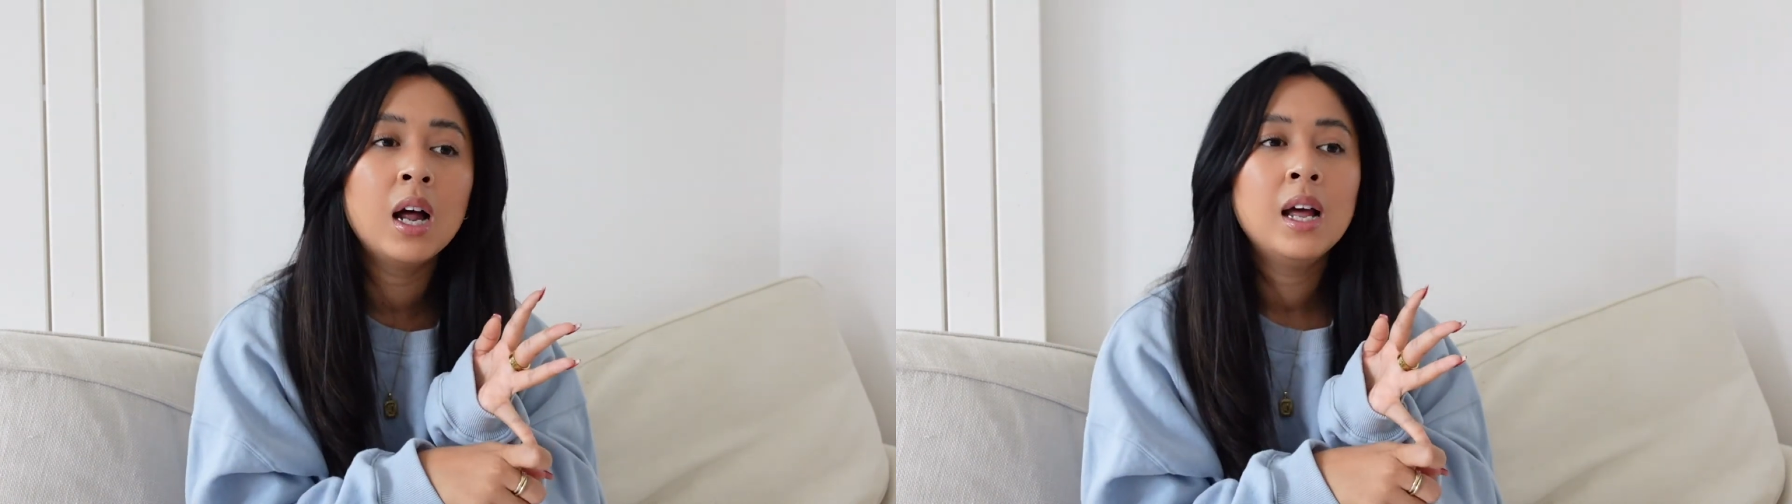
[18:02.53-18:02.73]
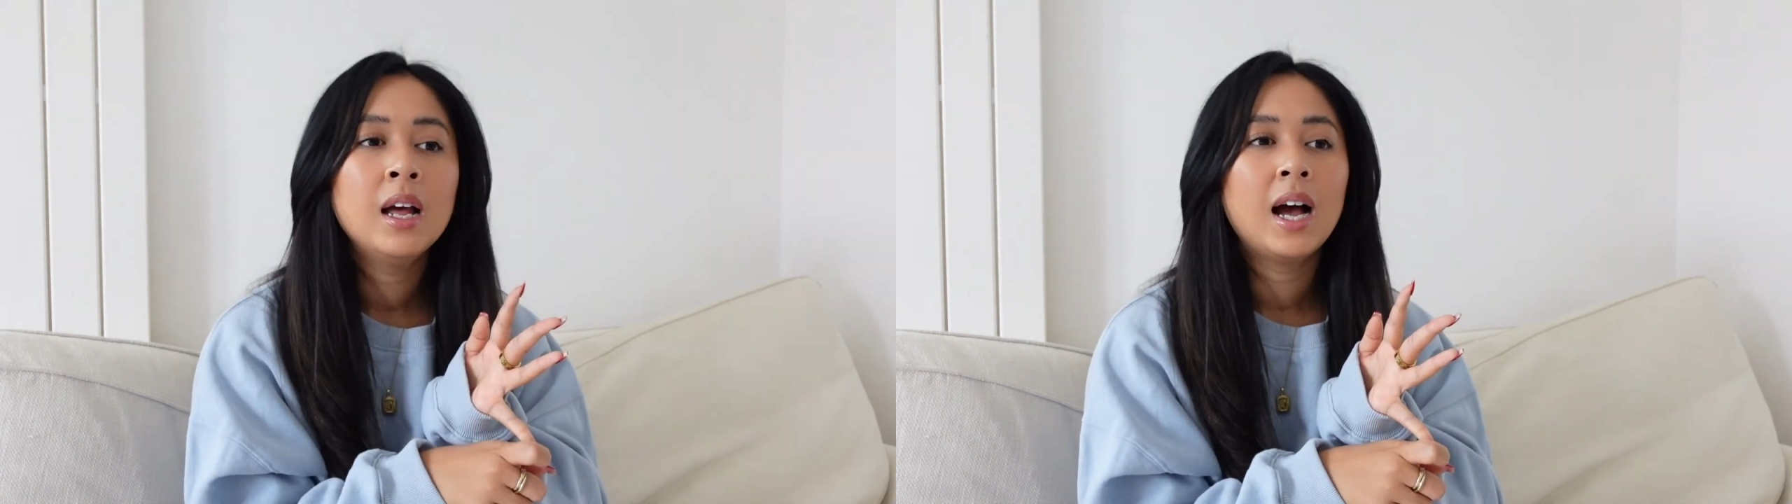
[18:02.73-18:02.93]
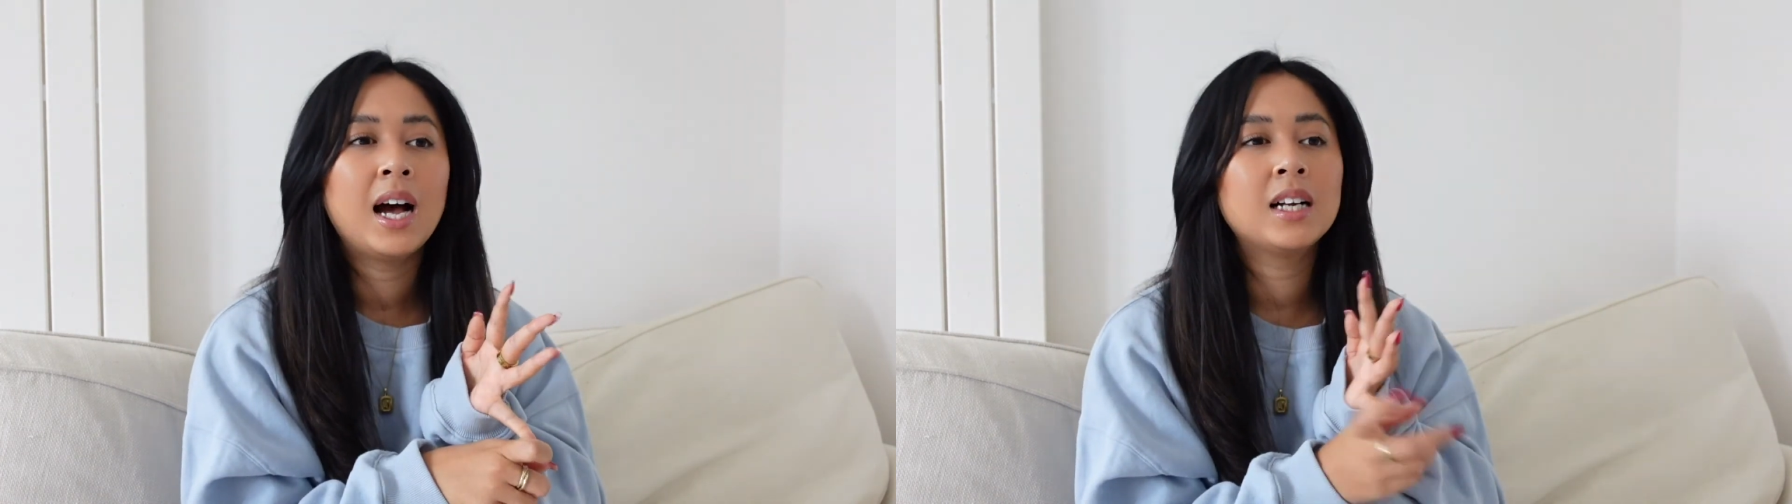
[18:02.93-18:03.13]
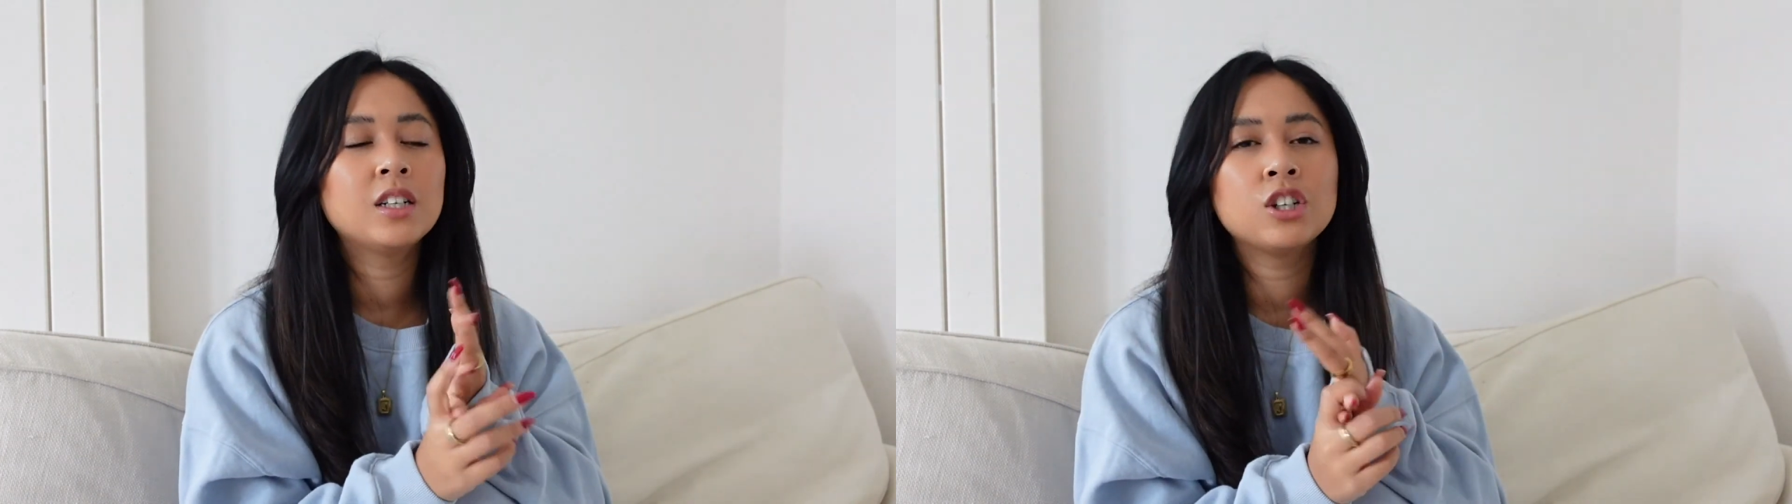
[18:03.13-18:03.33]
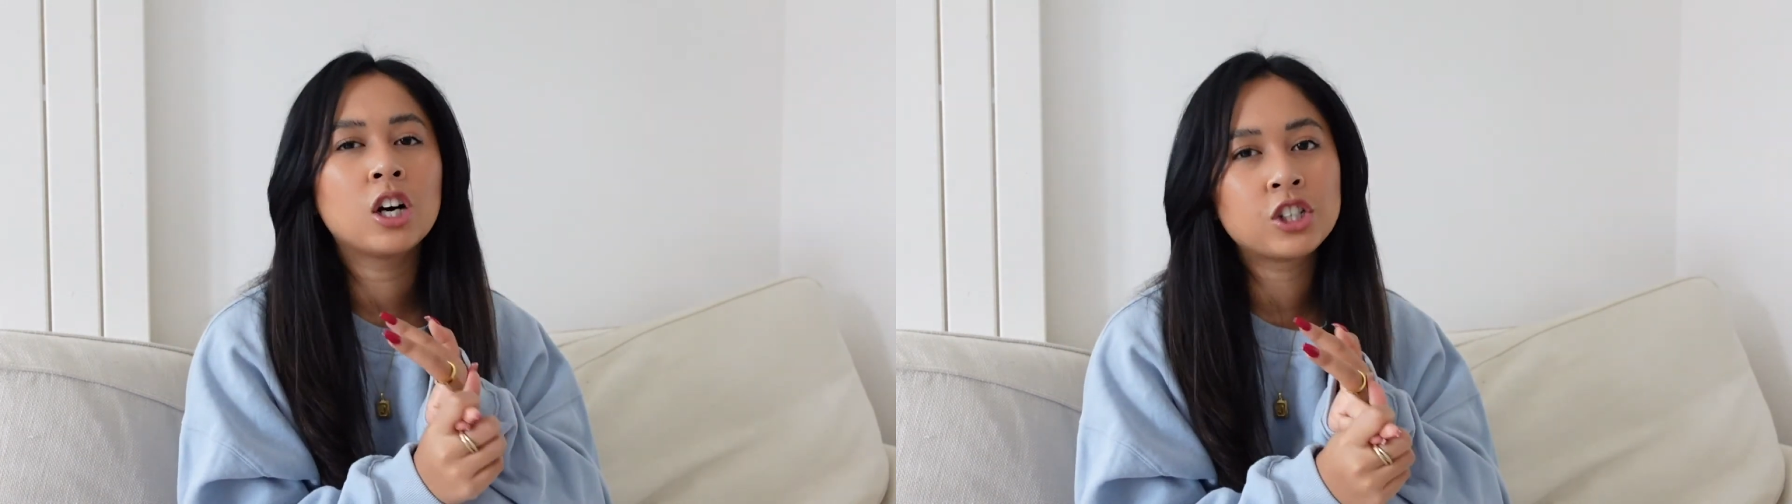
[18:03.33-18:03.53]
and
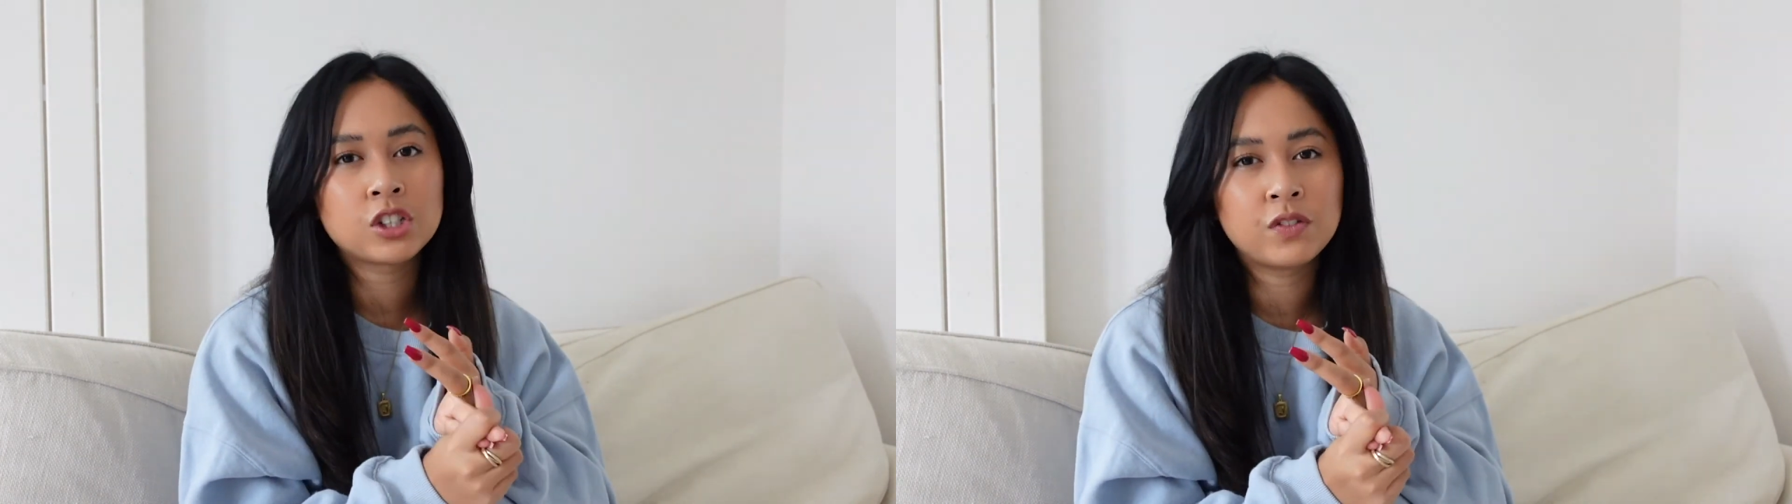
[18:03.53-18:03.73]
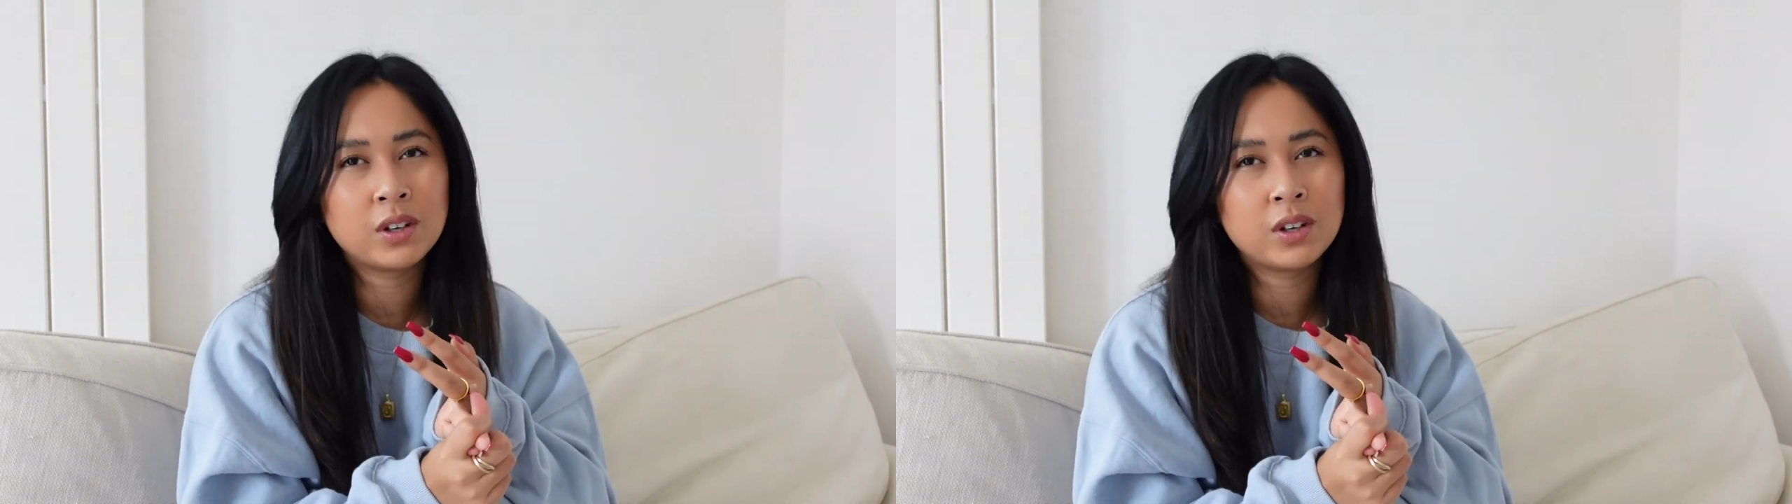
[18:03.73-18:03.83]
I just